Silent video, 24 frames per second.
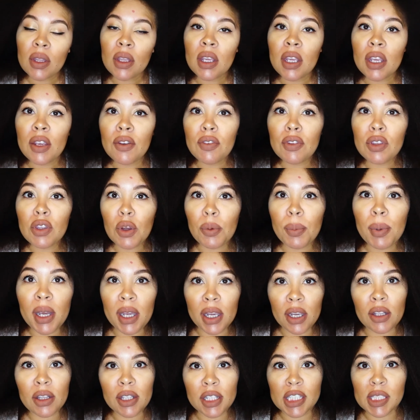even though my
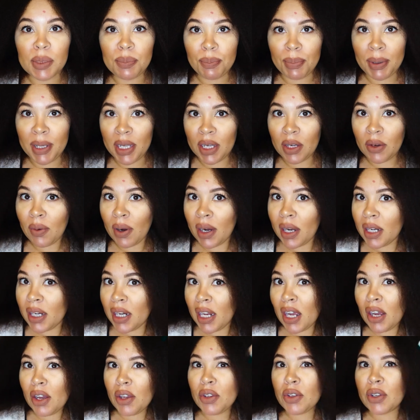hair looks big right
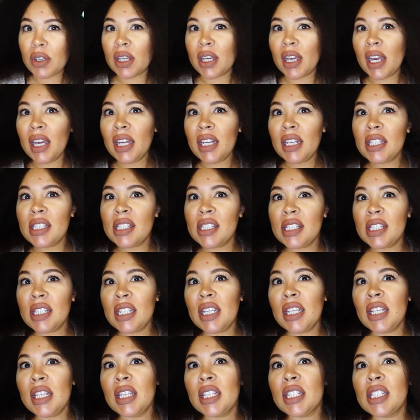now, you can kind of
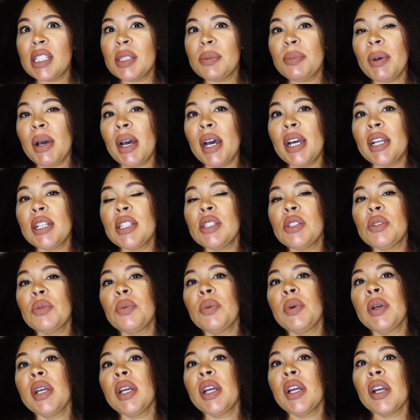see the spots
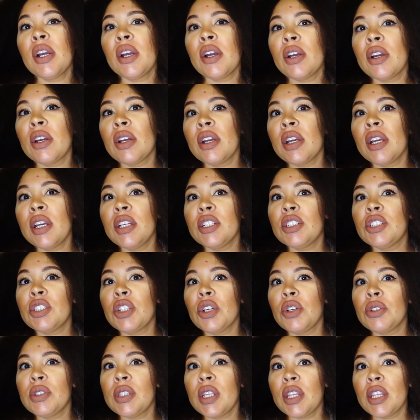where it
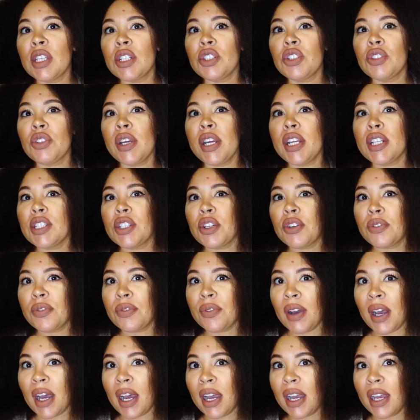shows that the strands are
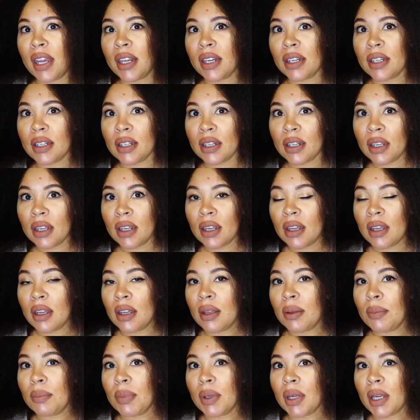fine,
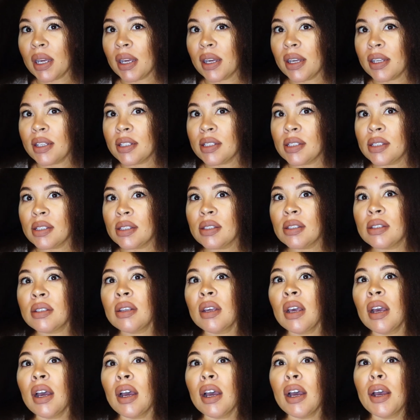because
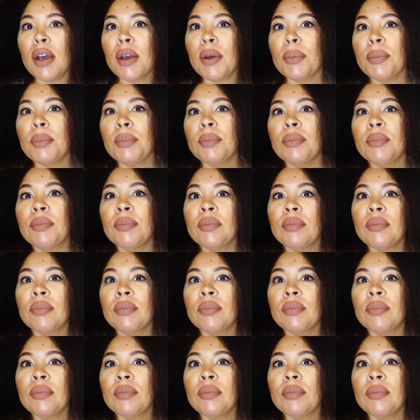I